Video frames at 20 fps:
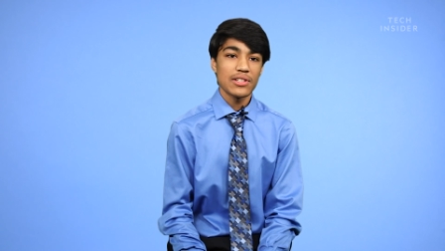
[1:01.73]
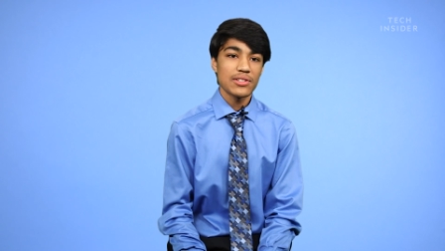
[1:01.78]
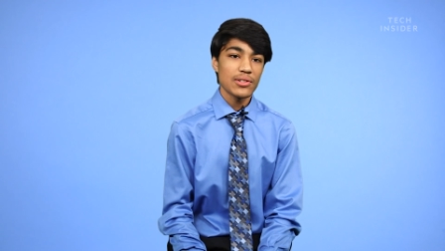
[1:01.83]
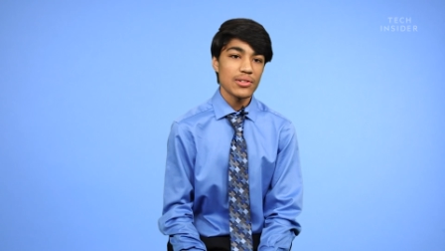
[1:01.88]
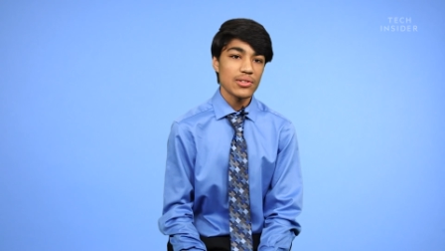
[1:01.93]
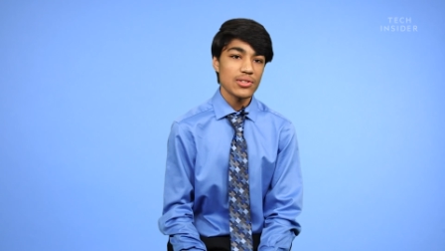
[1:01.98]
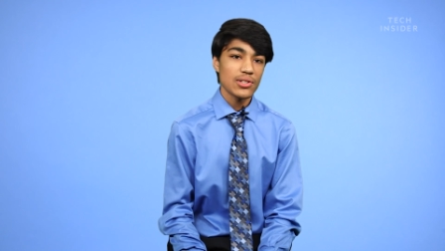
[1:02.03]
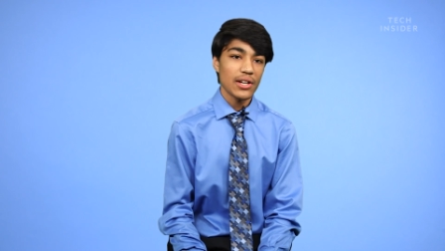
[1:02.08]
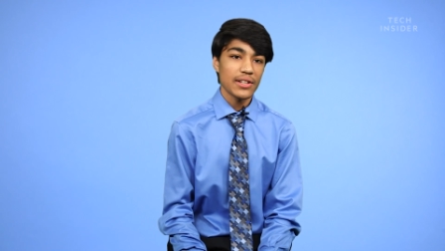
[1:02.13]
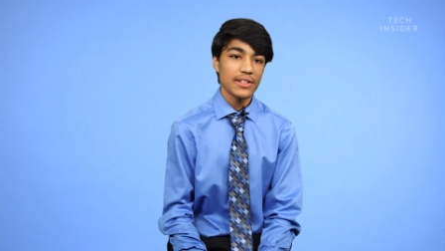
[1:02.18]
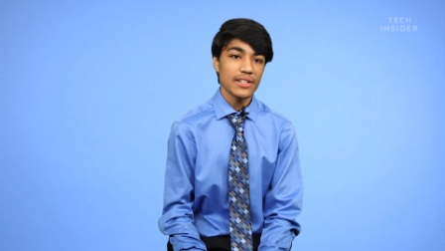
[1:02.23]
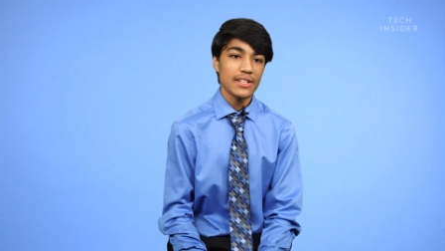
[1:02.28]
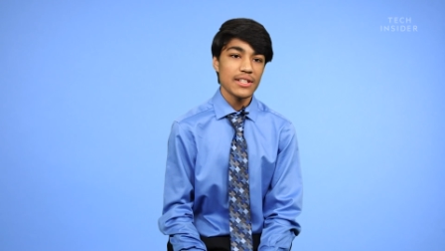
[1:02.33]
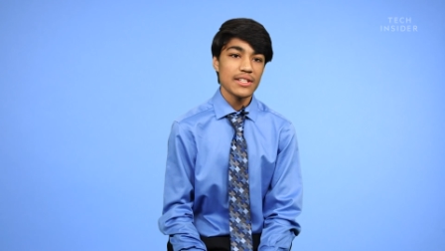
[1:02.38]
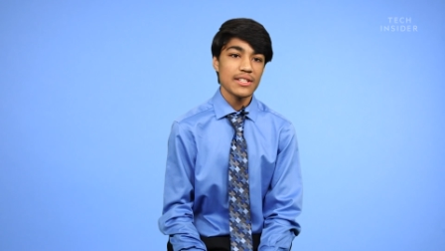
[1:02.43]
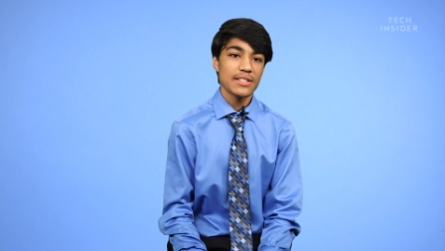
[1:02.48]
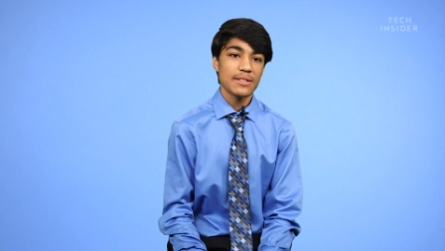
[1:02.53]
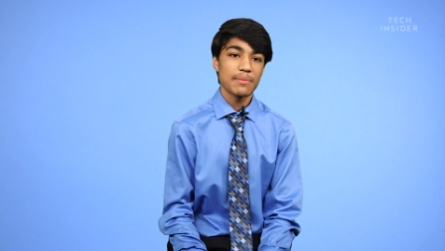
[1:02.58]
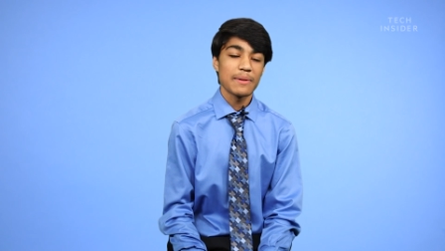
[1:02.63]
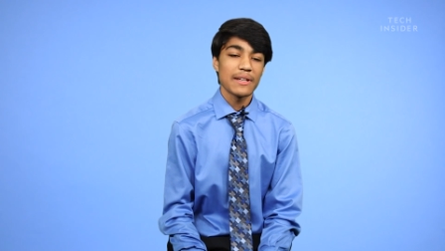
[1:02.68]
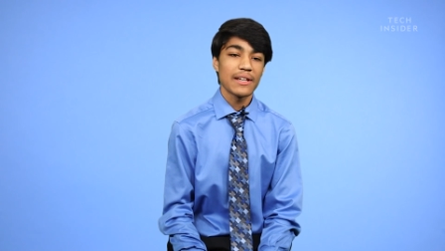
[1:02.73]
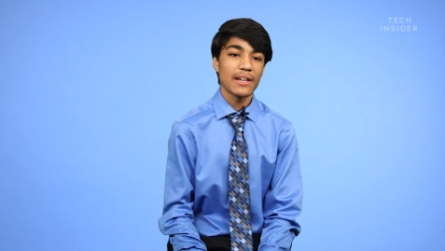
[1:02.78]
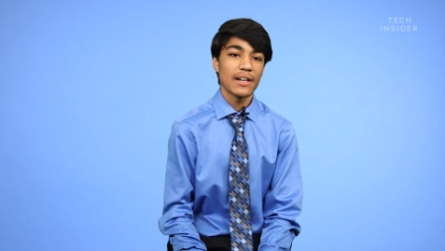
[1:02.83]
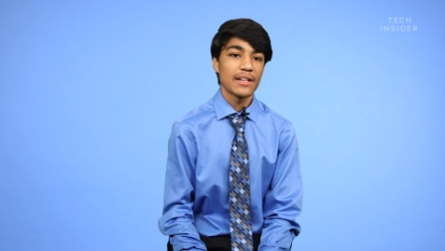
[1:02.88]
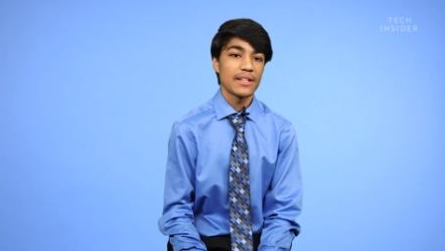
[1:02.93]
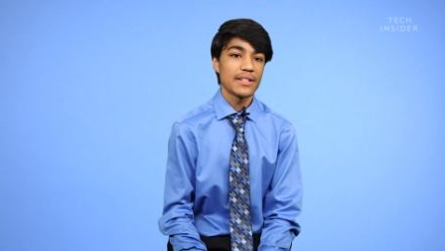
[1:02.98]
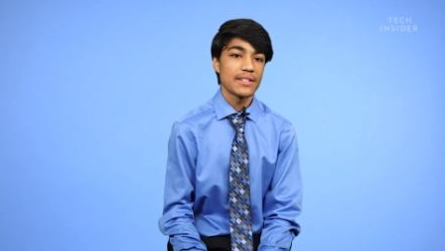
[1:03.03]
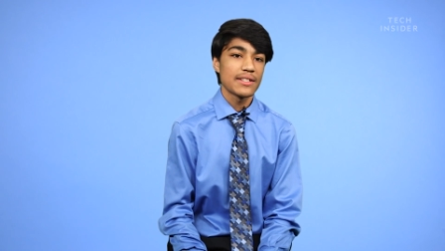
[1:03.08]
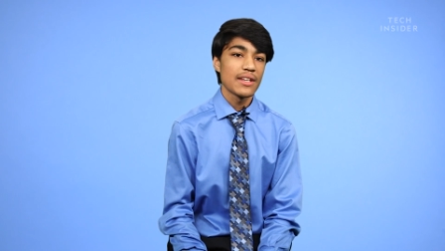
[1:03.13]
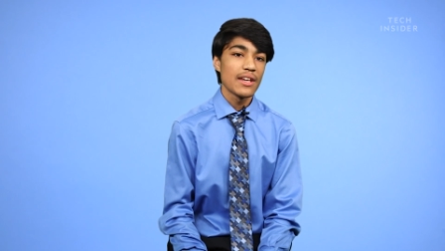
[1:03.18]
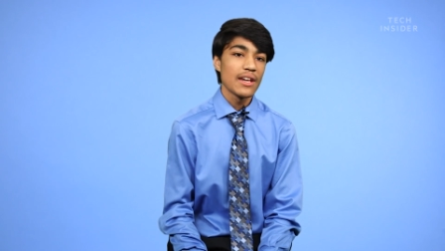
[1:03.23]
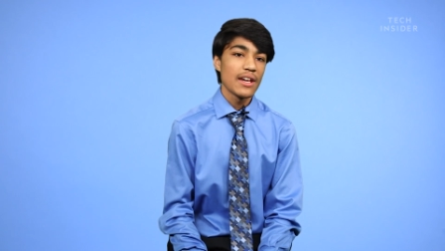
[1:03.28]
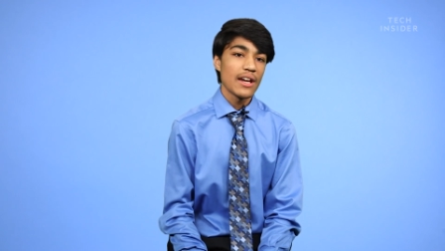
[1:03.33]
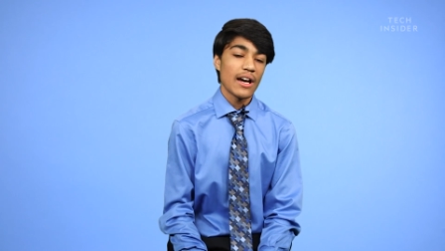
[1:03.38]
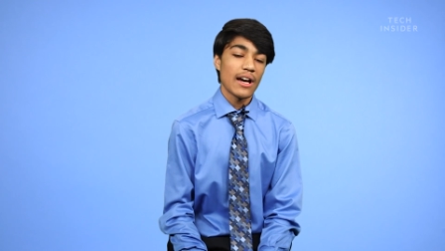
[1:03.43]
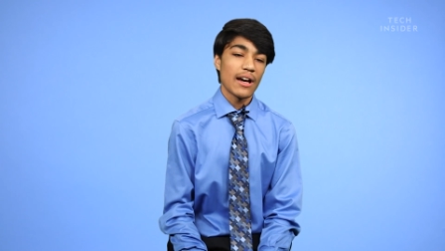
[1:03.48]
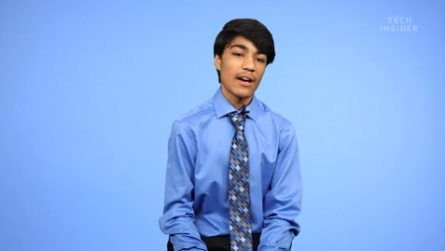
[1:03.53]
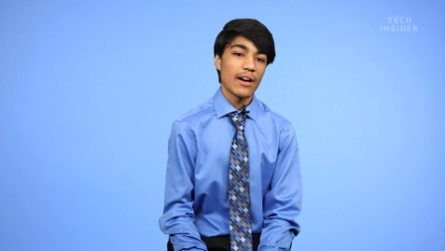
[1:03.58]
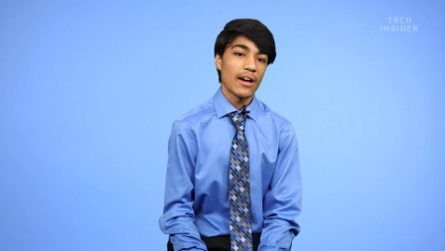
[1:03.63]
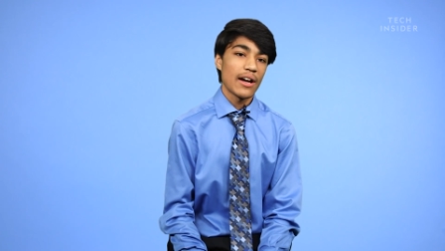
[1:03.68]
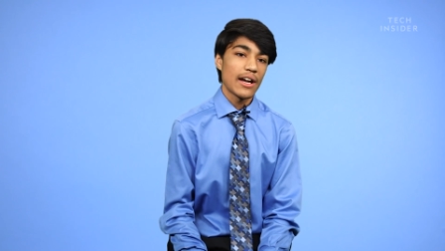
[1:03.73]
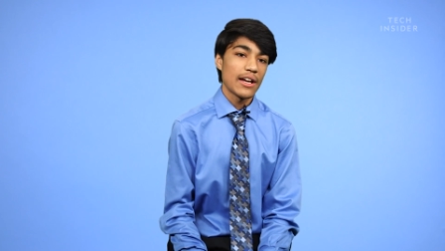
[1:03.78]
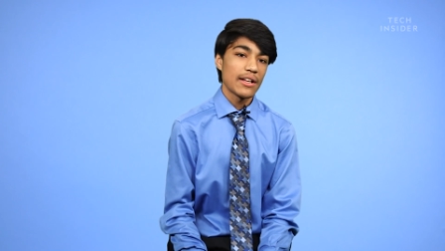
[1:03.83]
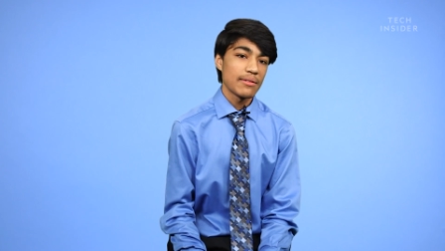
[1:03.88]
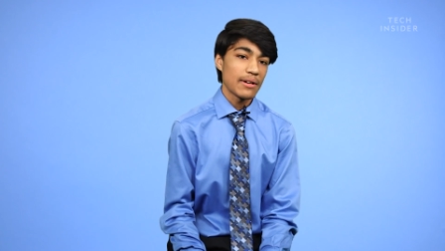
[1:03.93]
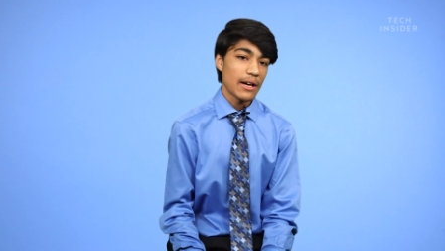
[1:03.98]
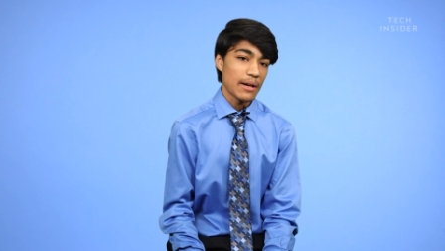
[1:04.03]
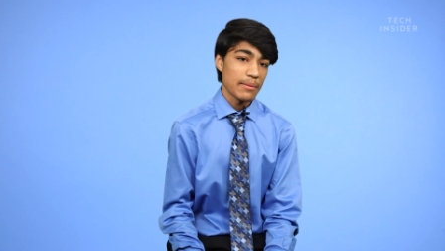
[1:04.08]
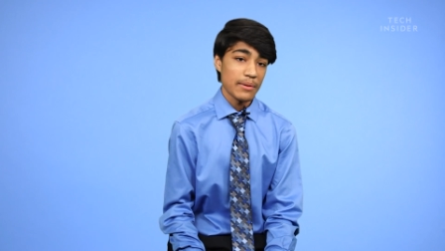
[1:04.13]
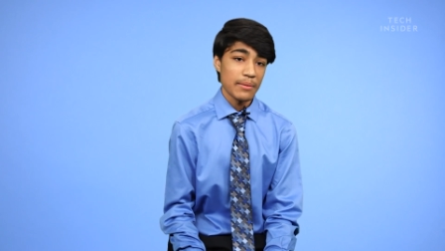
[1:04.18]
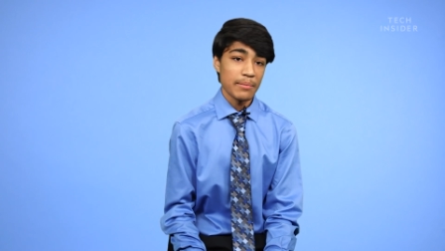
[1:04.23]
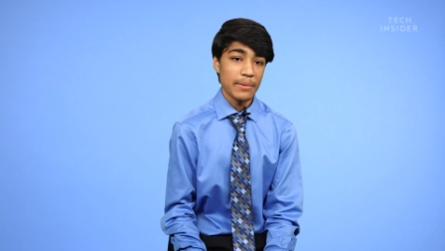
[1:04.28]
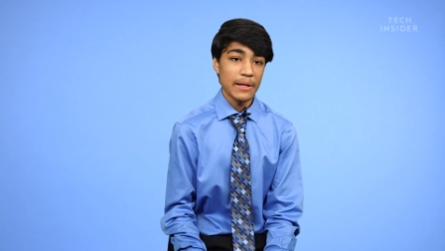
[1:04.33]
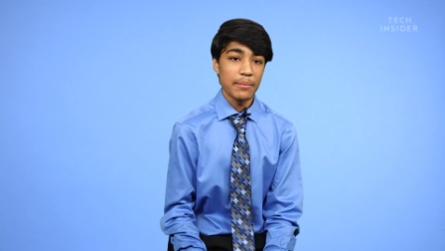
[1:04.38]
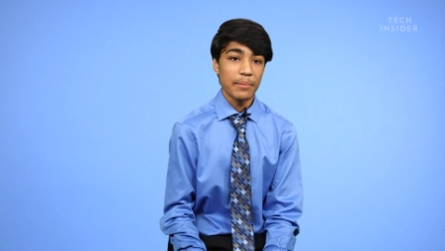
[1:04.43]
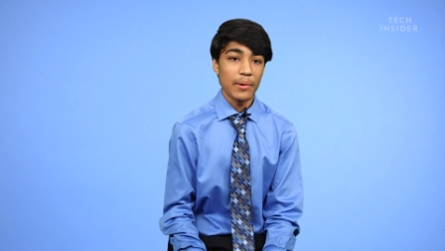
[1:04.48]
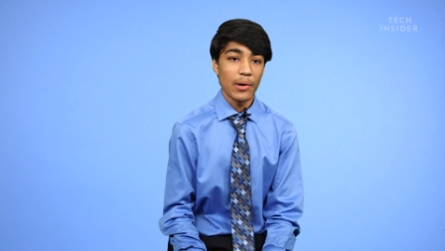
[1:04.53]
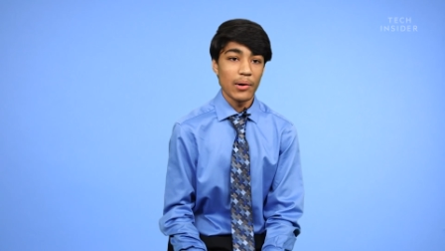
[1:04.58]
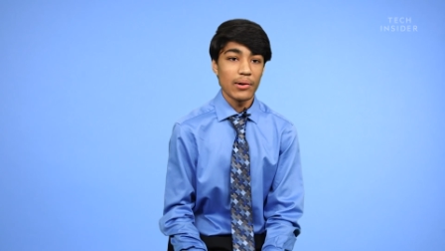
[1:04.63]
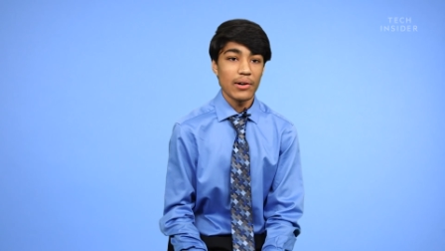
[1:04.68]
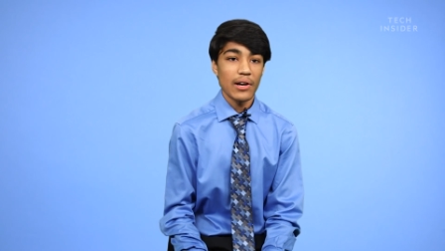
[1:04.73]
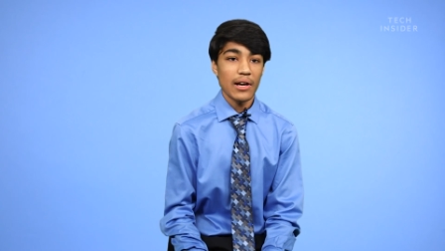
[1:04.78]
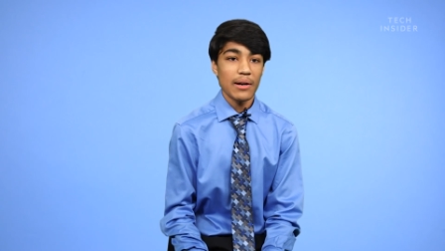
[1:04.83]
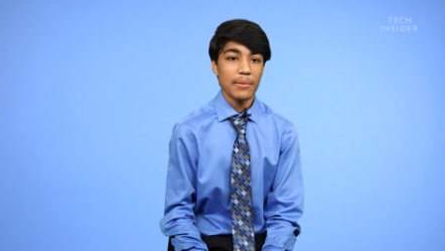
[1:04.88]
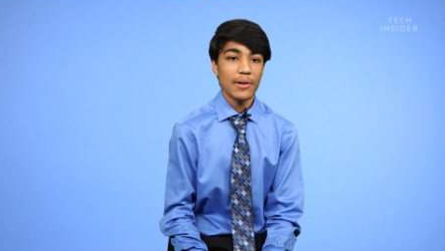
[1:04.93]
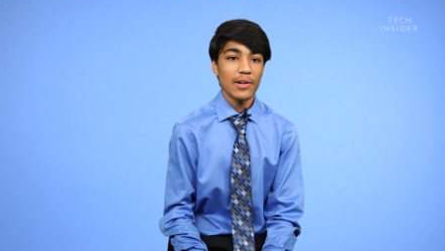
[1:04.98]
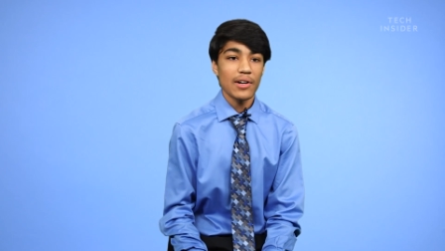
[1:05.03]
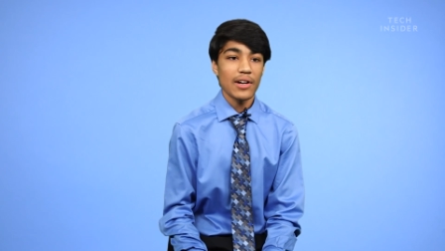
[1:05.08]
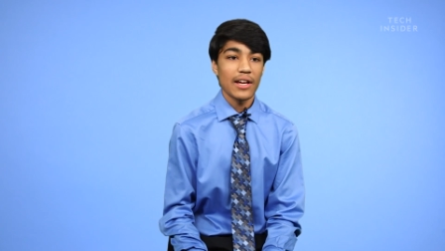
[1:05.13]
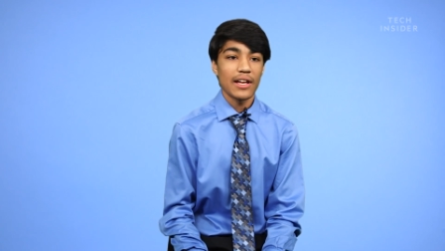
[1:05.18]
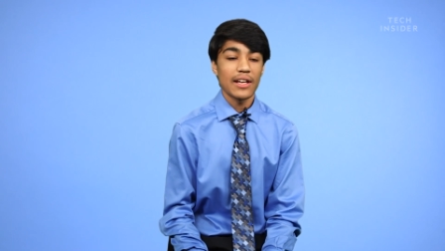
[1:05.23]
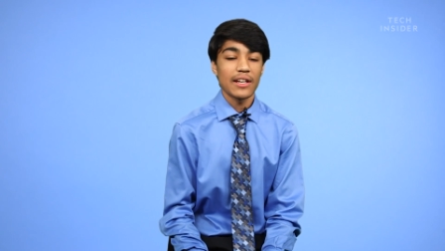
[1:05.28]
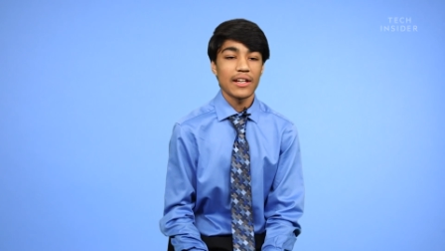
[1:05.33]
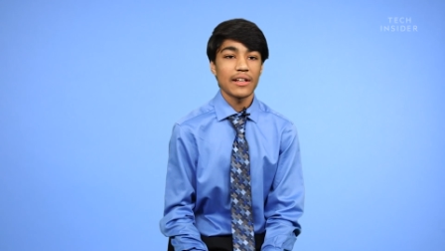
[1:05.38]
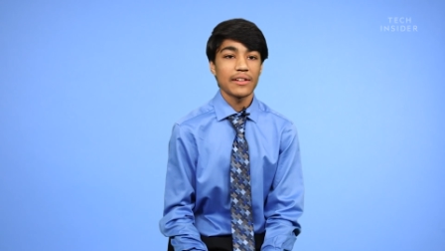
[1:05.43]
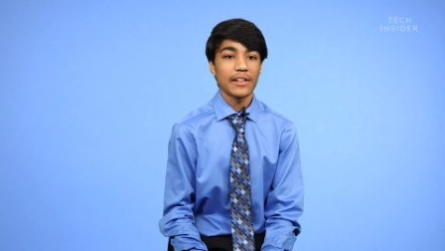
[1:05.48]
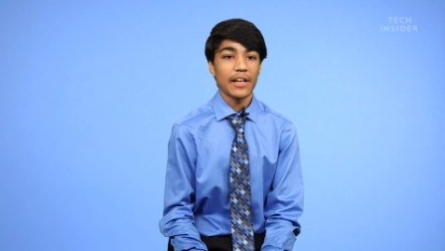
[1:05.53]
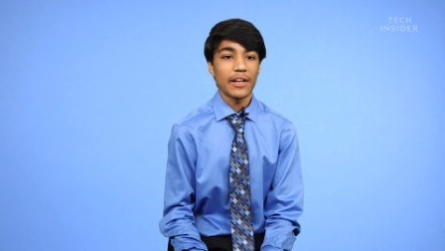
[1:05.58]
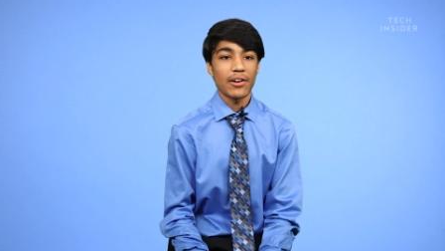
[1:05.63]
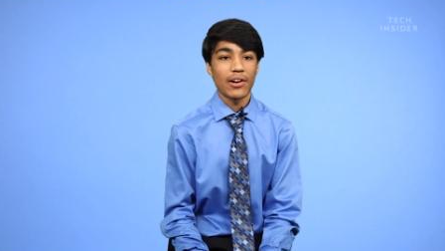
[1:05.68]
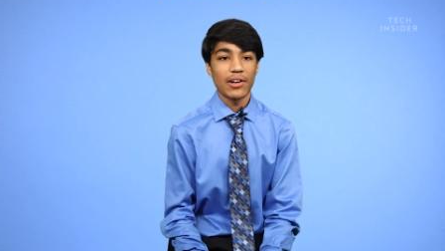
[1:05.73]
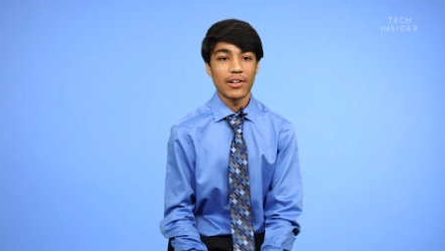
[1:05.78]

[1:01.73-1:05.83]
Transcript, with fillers: research on this because uh, I, I'm a big programmer and I like